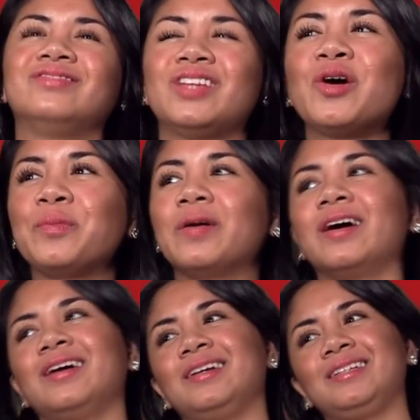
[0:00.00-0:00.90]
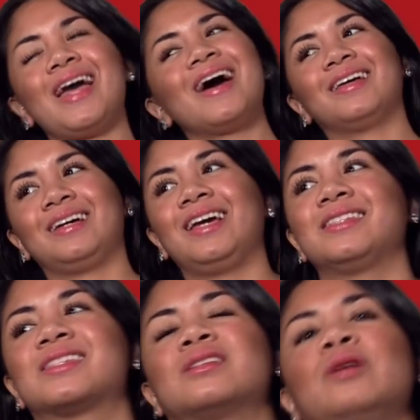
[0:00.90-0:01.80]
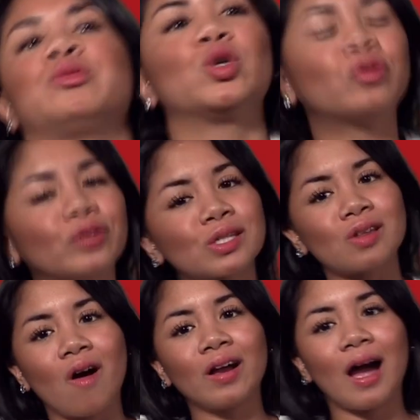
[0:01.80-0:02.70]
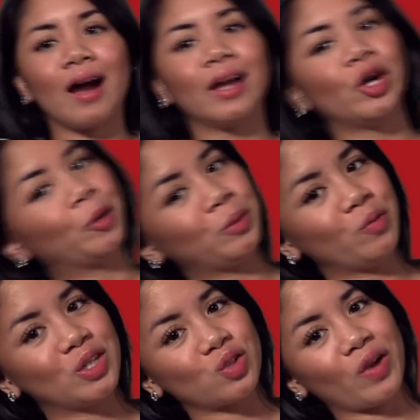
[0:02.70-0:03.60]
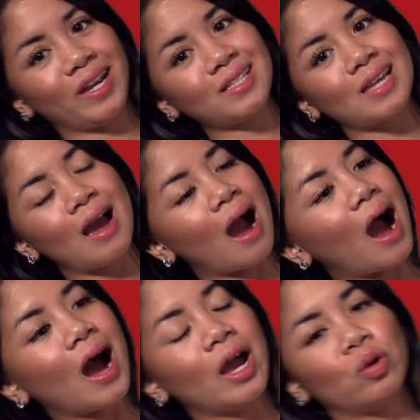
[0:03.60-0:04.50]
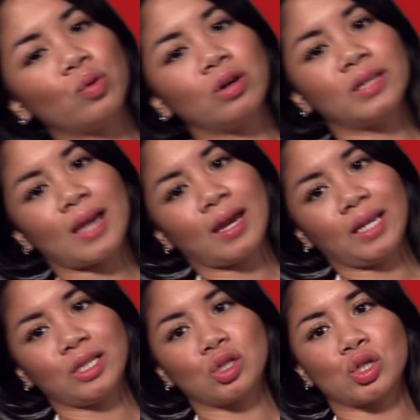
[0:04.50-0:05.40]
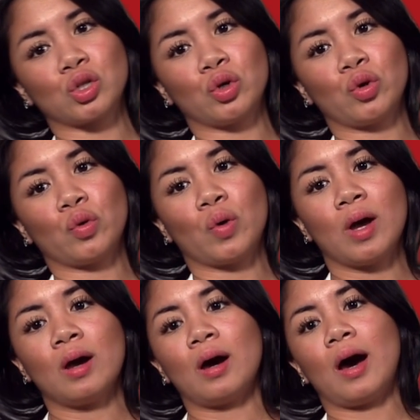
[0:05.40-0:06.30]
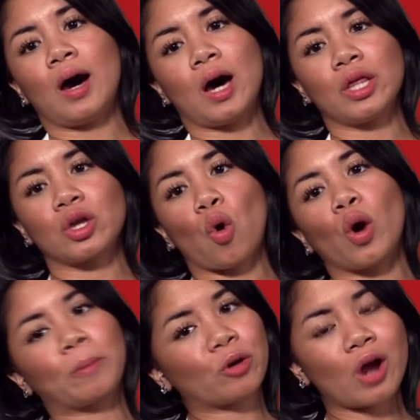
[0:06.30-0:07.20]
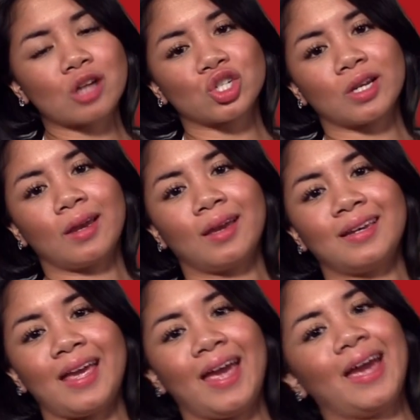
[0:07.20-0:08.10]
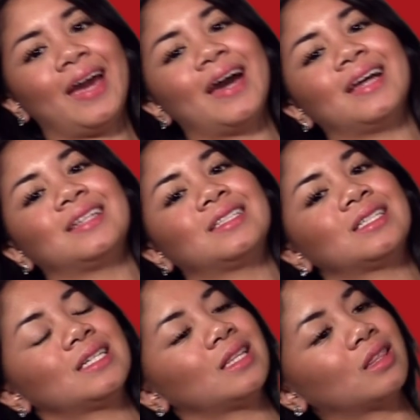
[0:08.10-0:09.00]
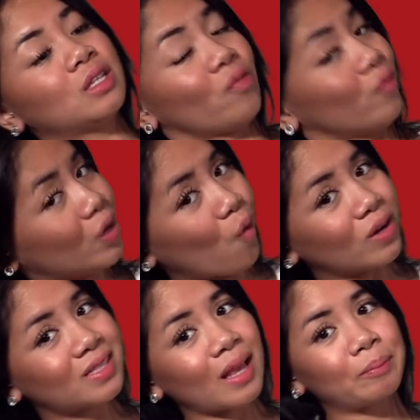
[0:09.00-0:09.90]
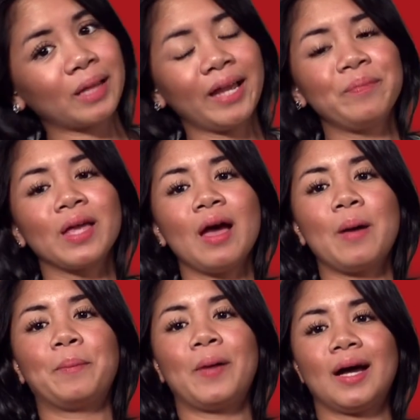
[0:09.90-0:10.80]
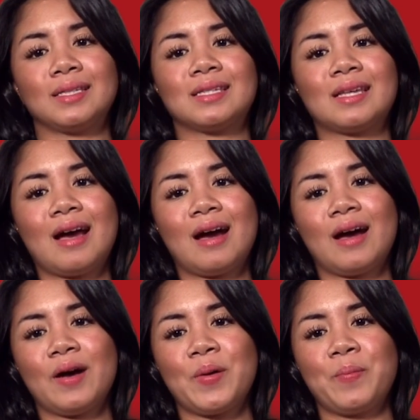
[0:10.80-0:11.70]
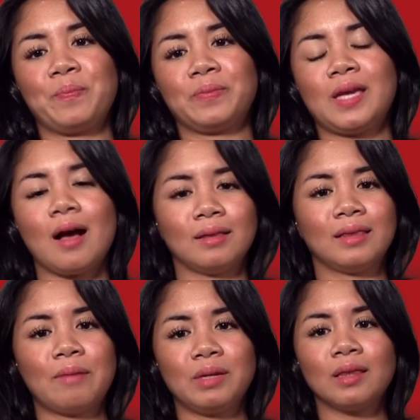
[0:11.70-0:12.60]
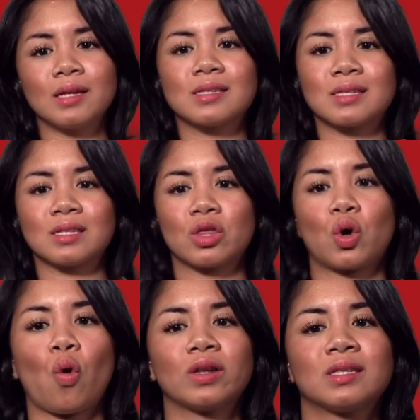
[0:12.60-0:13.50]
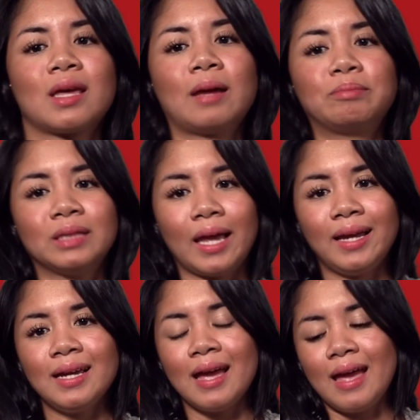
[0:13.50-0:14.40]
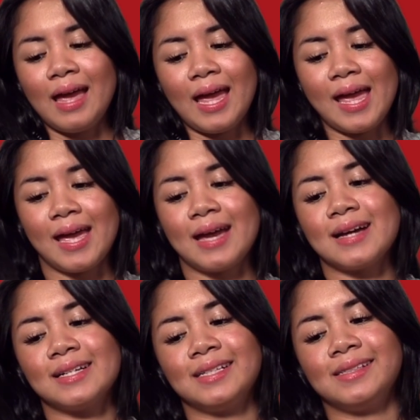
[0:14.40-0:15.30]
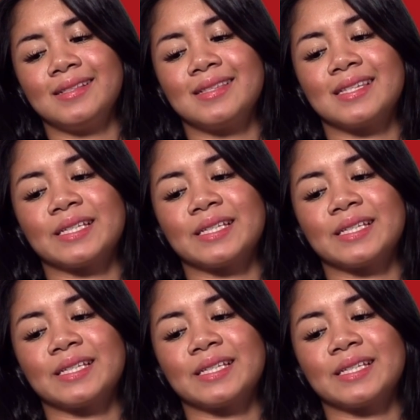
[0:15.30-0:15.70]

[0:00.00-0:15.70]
No, but yeah, it's a beautiful song. I hope you enjoy it. I will get into the chord progression and the different chords I play. But yeah, let me list the chords that I play, and